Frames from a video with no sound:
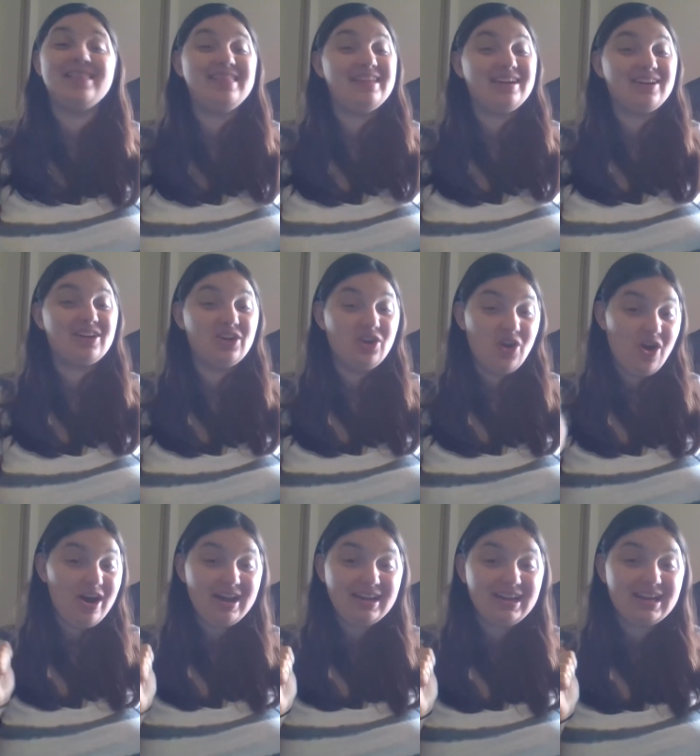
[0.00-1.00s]
they're
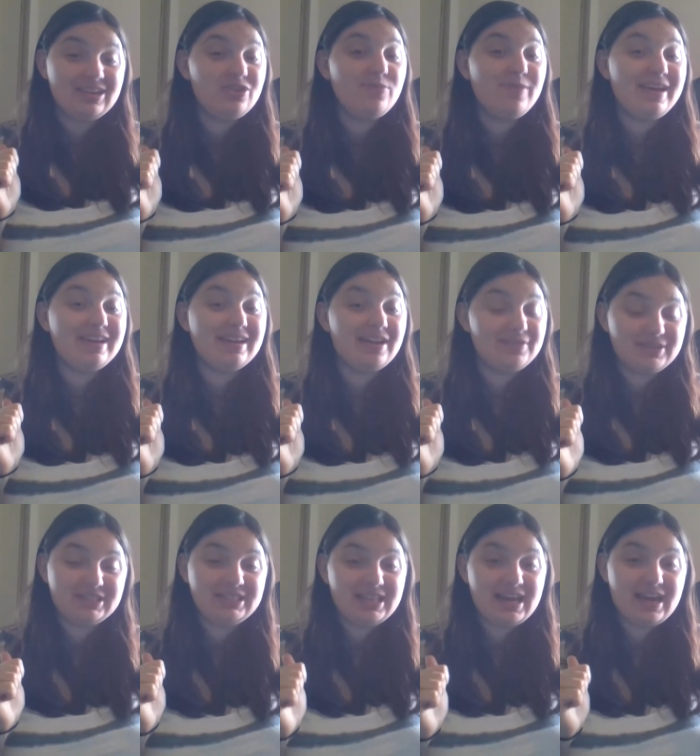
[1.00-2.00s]
gone and you may
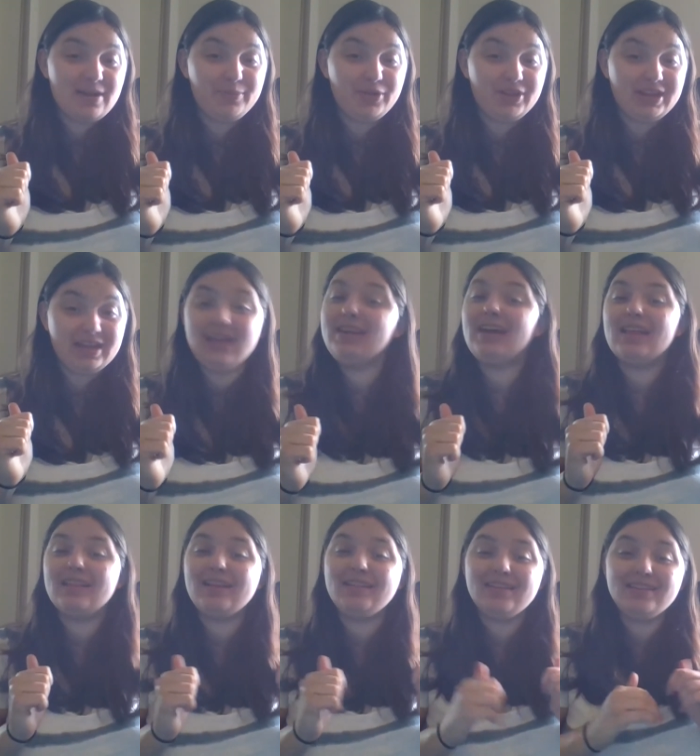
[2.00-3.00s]
never see that animal again,
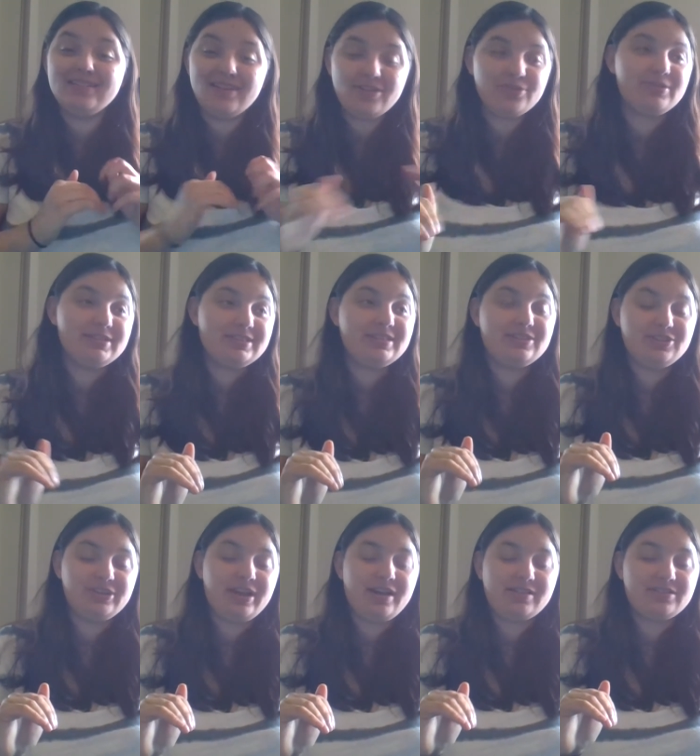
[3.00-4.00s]
and that's another risk that
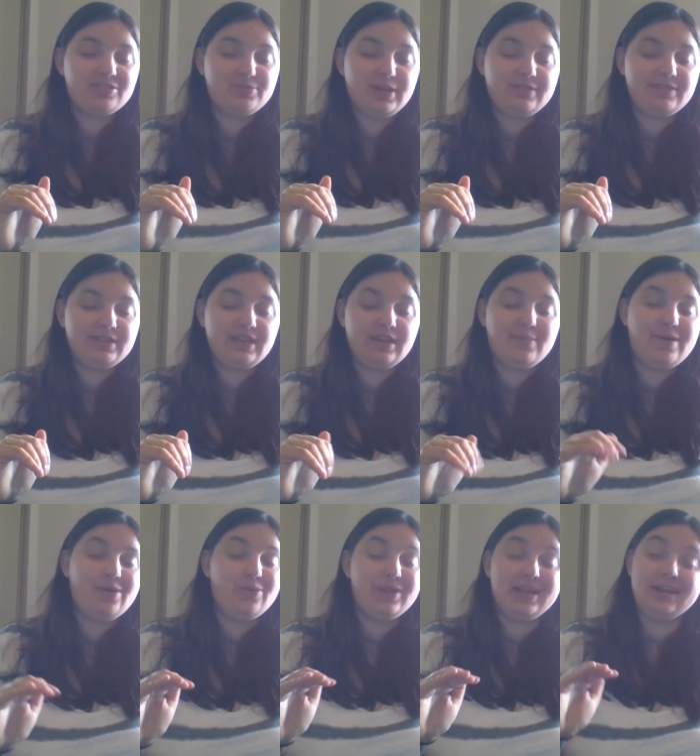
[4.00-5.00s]
your characters may have to think
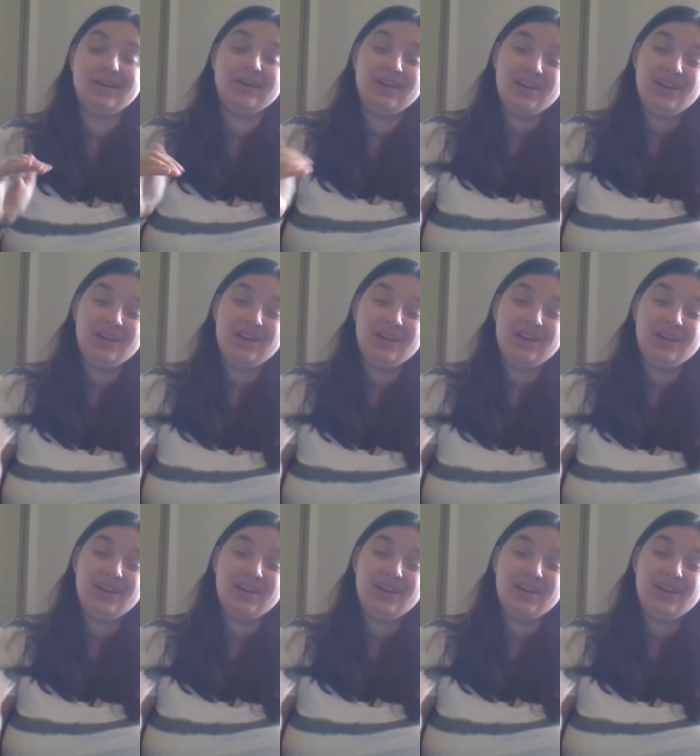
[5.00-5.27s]
about. Well, like,